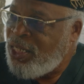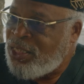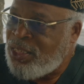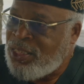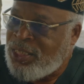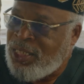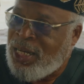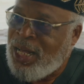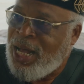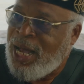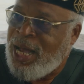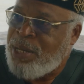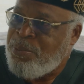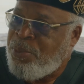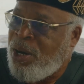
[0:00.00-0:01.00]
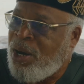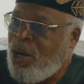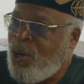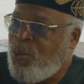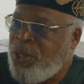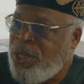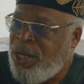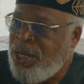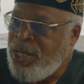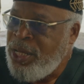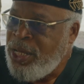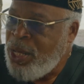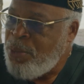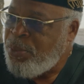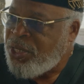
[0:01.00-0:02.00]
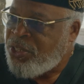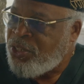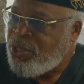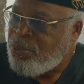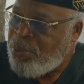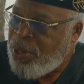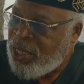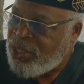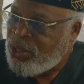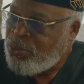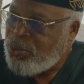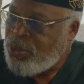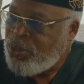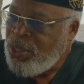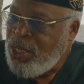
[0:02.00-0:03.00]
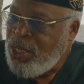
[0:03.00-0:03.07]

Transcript: doesn't set a high bar where it makes it impossible.